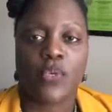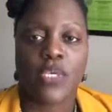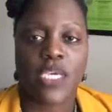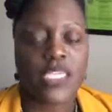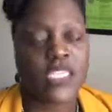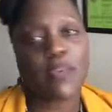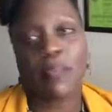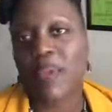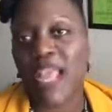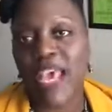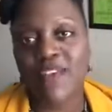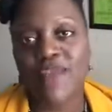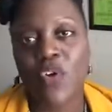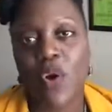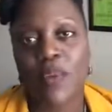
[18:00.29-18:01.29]
It's a
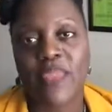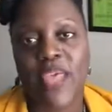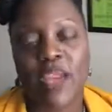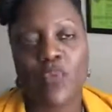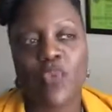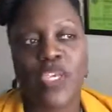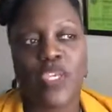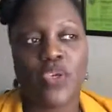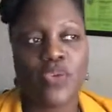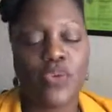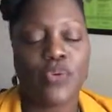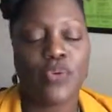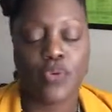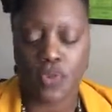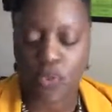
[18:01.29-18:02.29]
platform that we
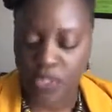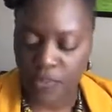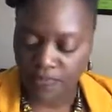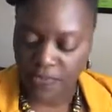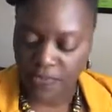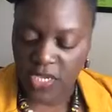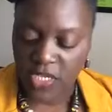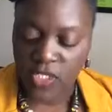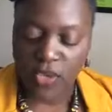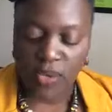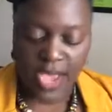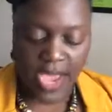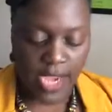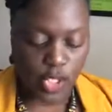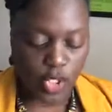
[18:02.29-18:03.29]
use to
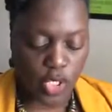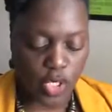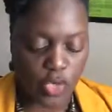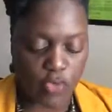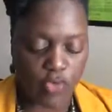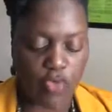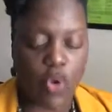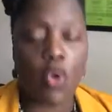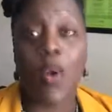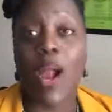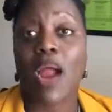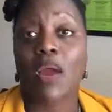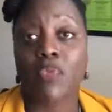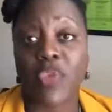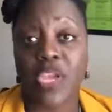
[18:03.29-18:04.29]
actually grow
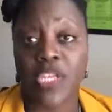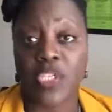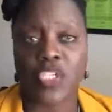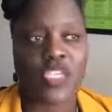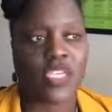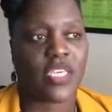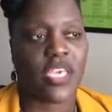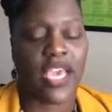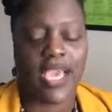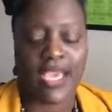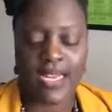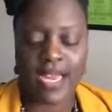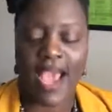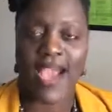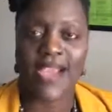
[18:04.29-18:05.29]
our reach, to
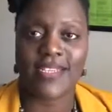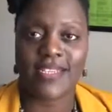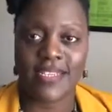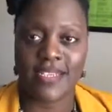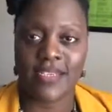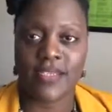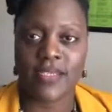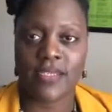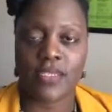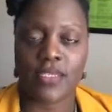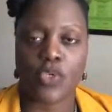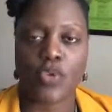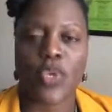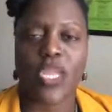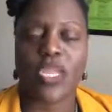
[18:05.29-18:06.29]
gain ideas.
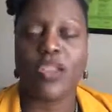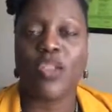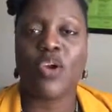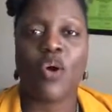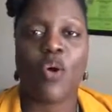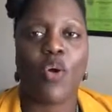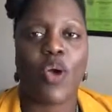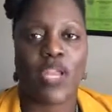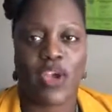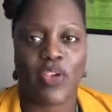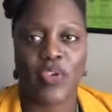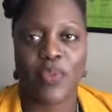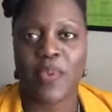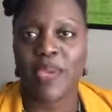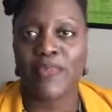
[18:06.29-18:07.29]
You can look on
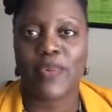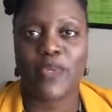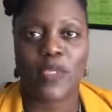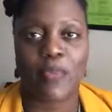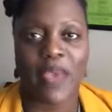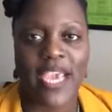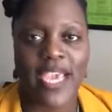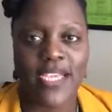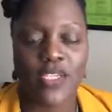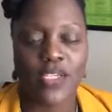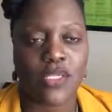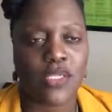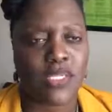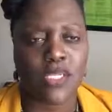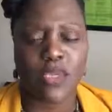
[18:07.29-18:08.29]
other people's
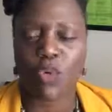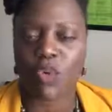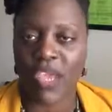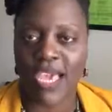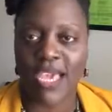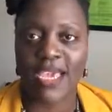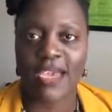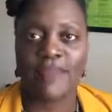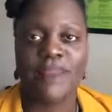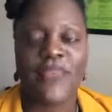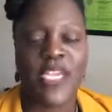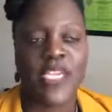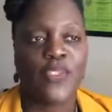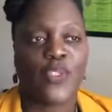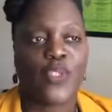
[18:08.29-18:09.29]
pages. It's okay
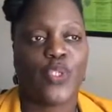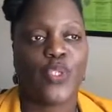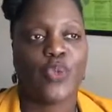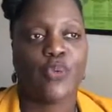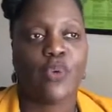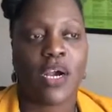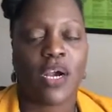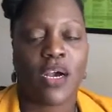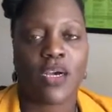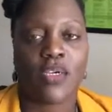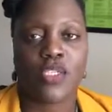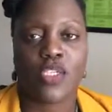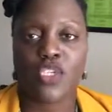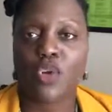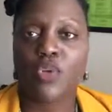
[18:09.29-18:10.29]
to
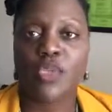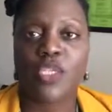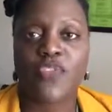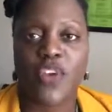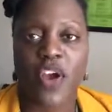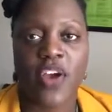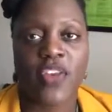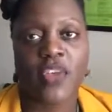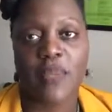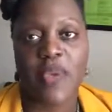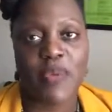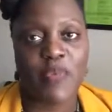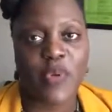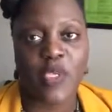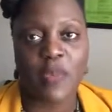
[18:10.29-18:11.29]
search for other
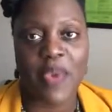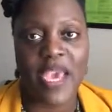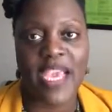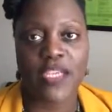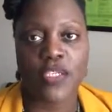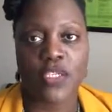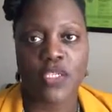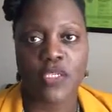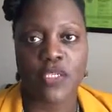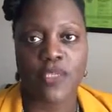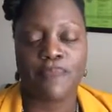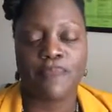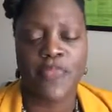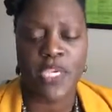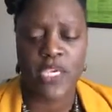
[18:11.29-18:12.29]
people's pages.
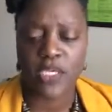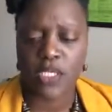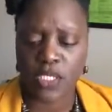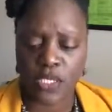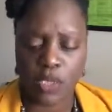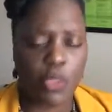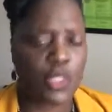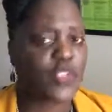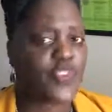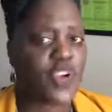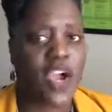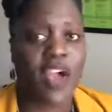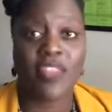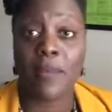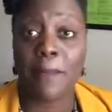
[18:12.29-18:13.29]
Search for
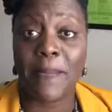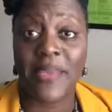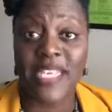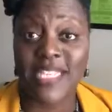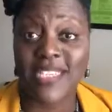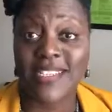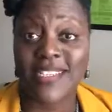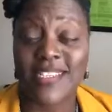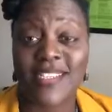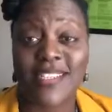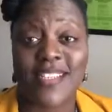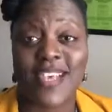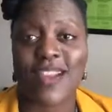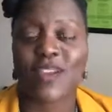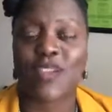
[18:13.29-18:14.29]
other businesses
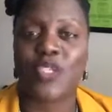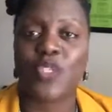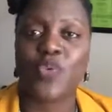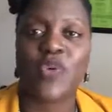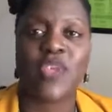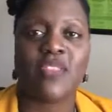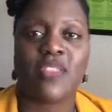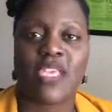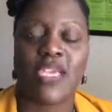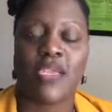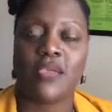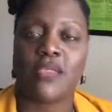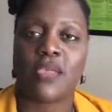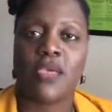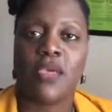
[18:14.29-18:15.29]
that are doing
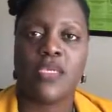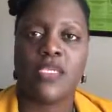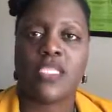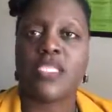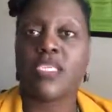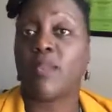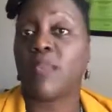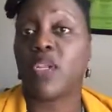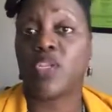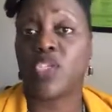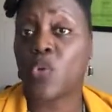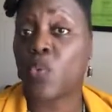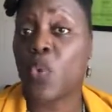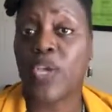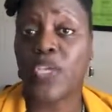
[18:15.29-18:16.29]
things similar to
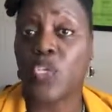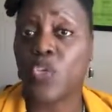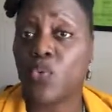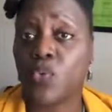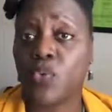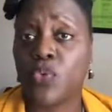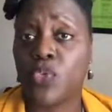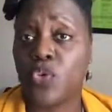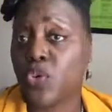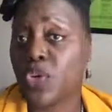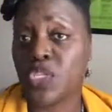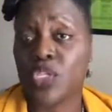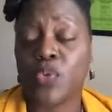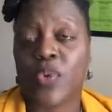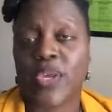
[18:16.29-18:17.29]
what you're
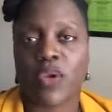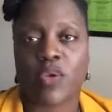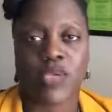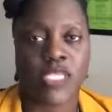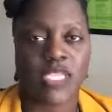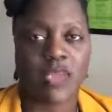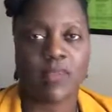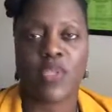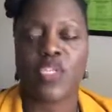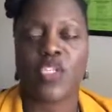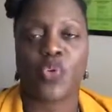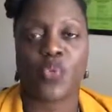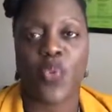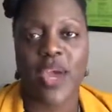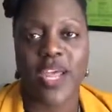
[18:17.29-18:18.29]
doing, or similar to
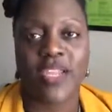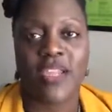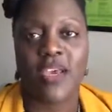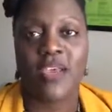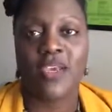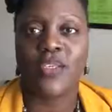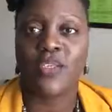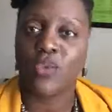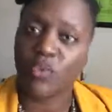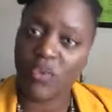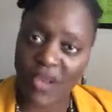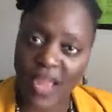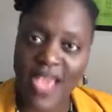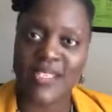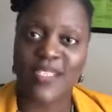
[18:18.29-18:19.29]
what you'd
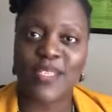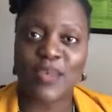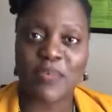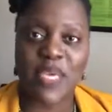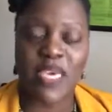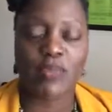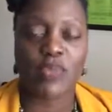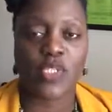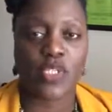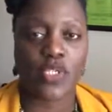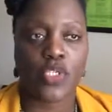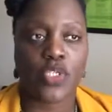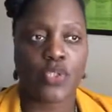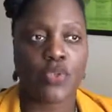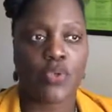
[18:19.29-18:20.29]
like to be able to
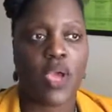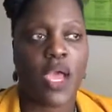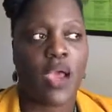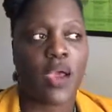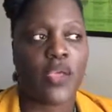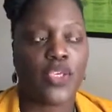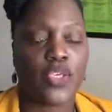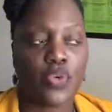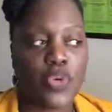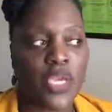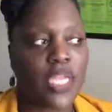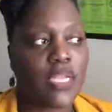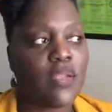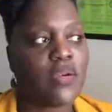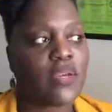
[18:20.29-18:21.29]
do. You
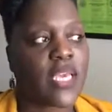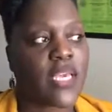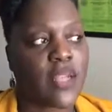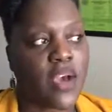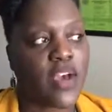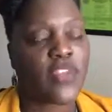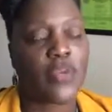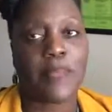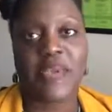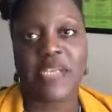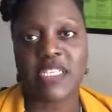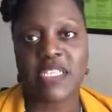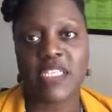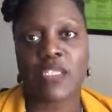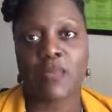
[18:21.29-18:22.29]
can look at other
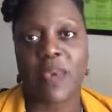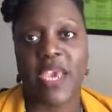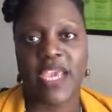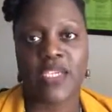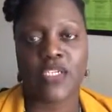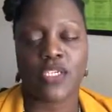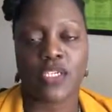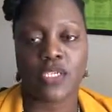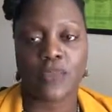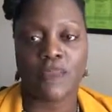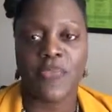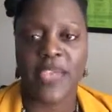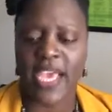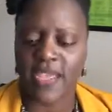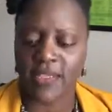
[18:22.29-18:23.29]
business pages
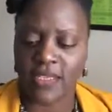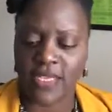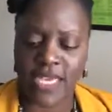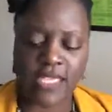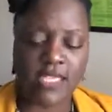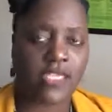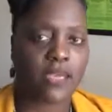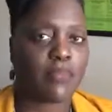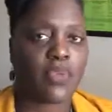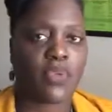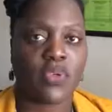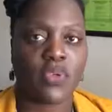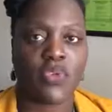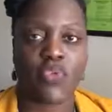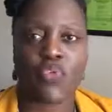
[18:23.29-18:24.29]
and get some
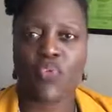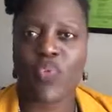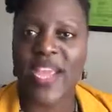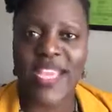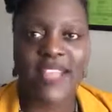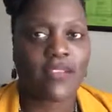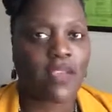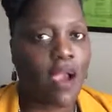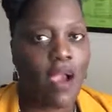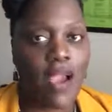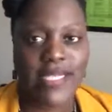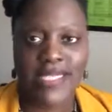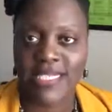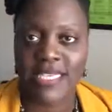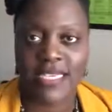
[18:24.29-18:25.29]
great
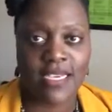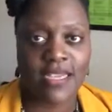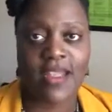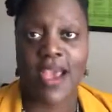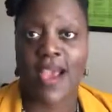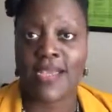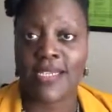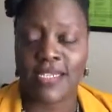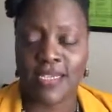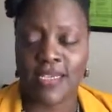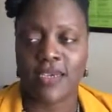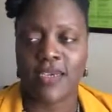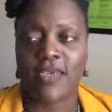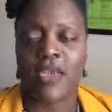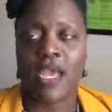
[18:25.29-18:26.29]
content
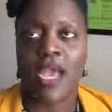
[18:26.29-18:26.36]
idea.